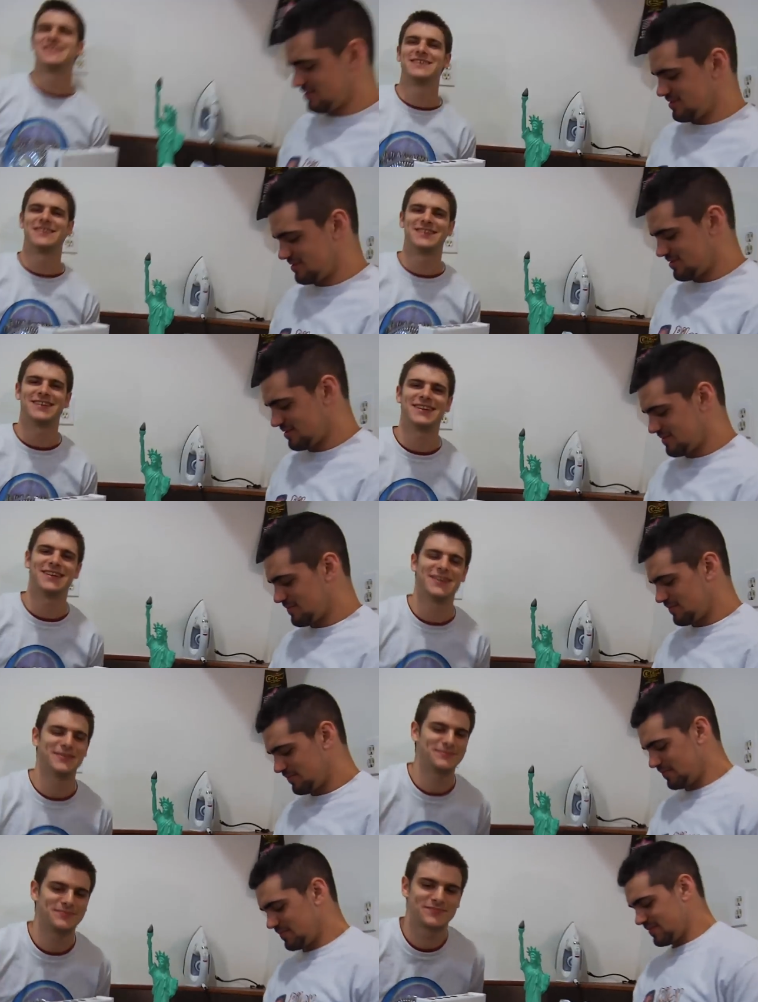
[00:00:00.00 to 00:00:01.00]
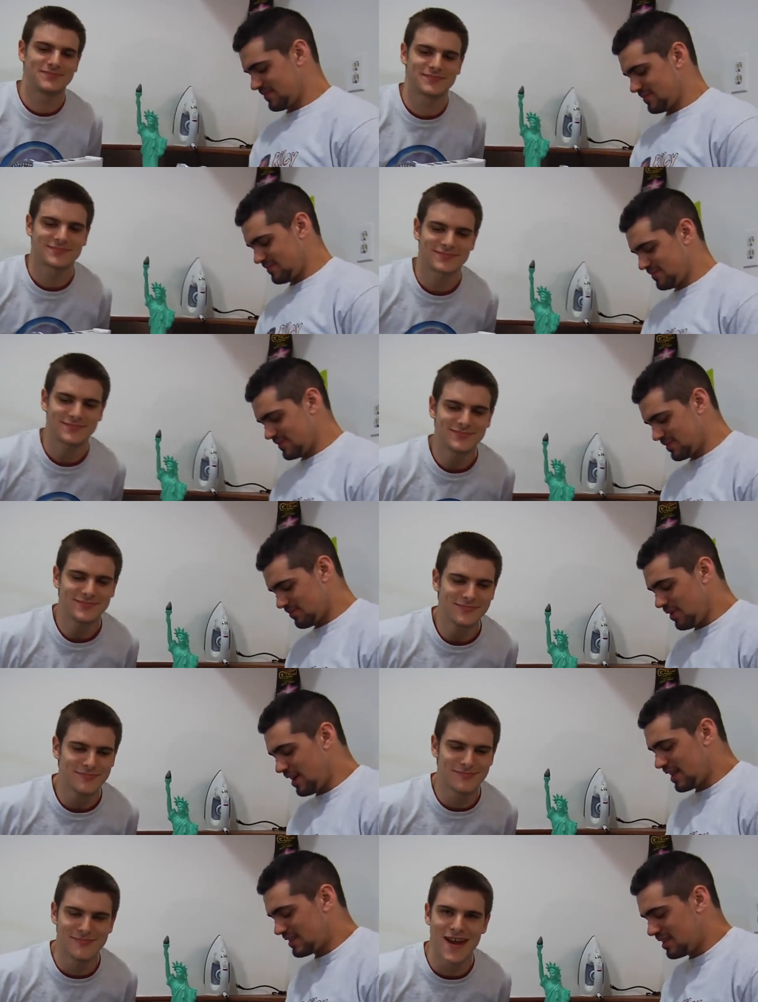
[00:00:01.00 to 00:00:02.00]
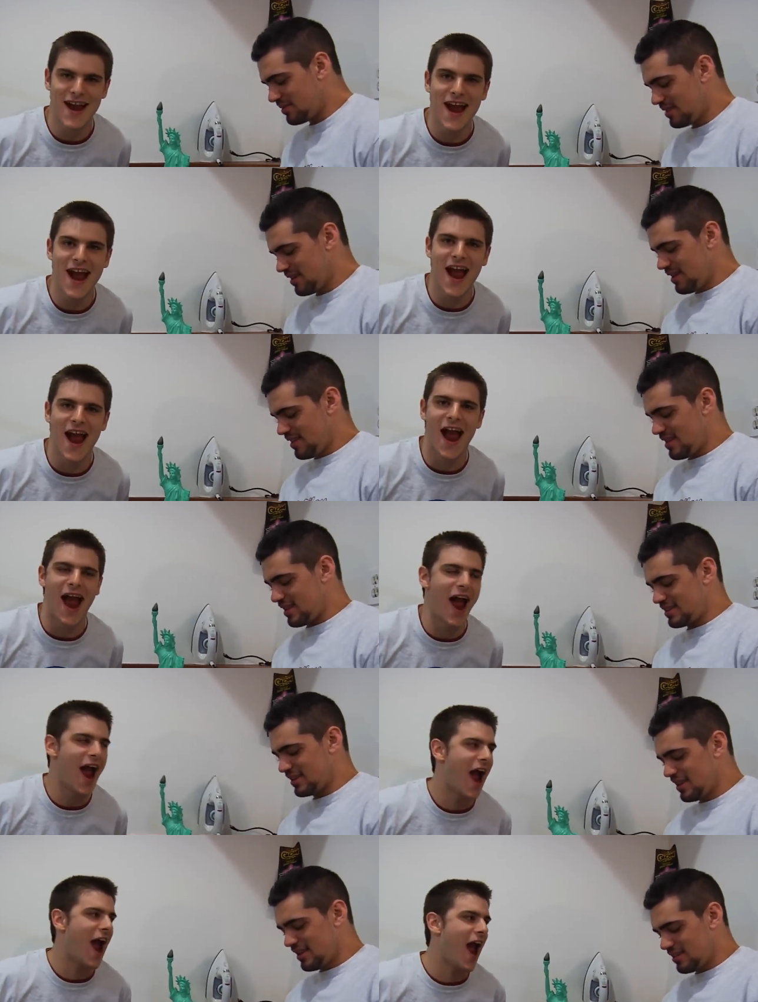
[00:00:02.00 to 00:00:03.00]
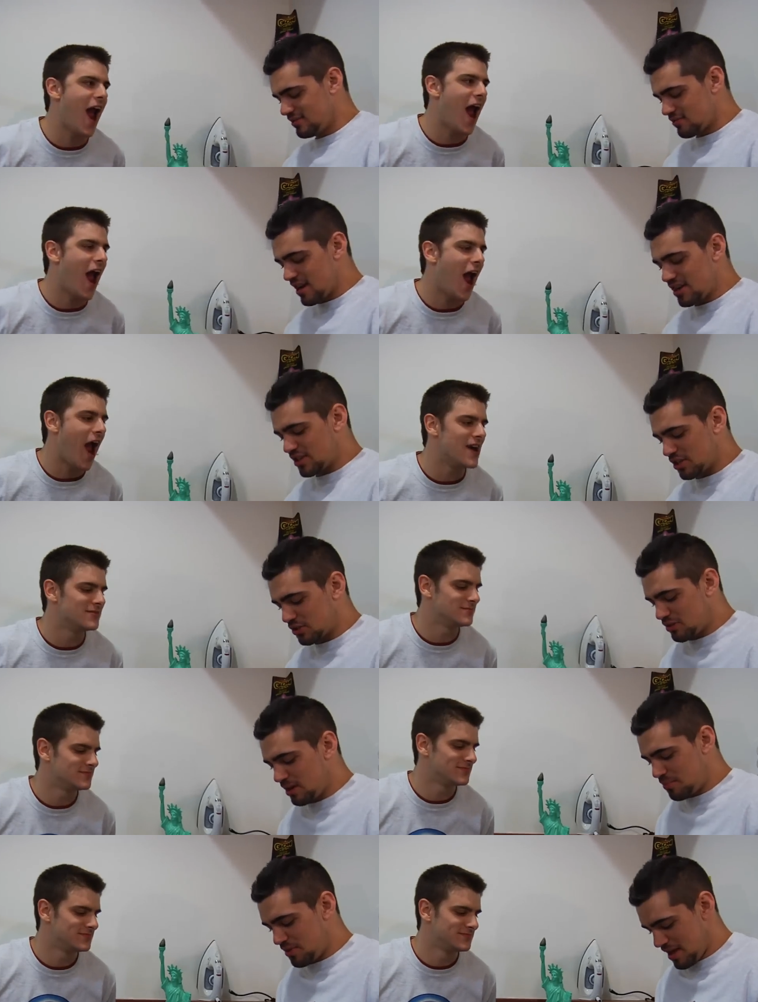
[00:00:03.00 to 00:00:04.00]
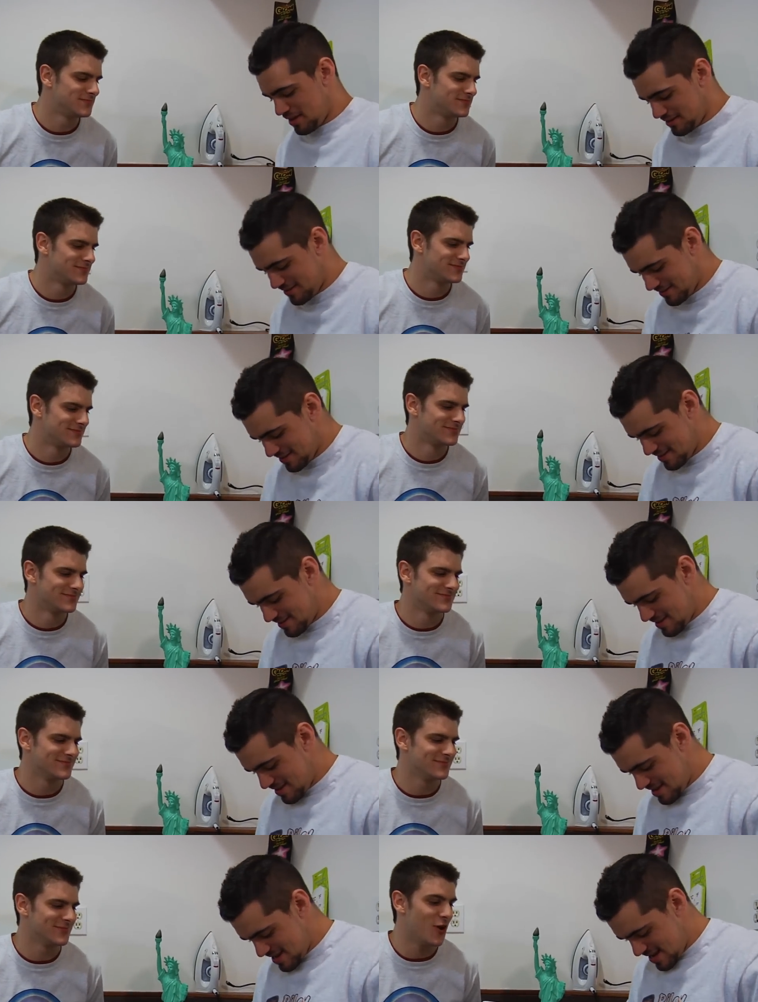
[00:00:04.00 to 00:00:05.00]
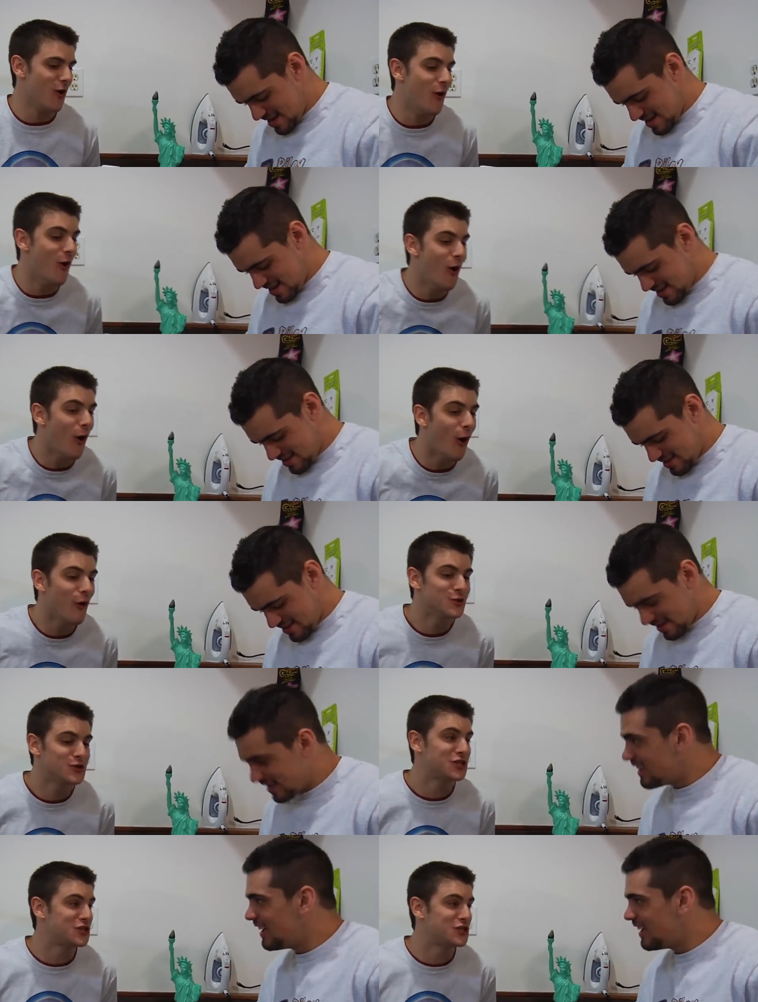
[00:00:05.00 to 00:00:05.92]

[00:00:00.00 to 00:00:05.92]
Speaker 1: No, stop improvising. What? Meh. That's, write us a script then.
Speaker 2: We have. Oh,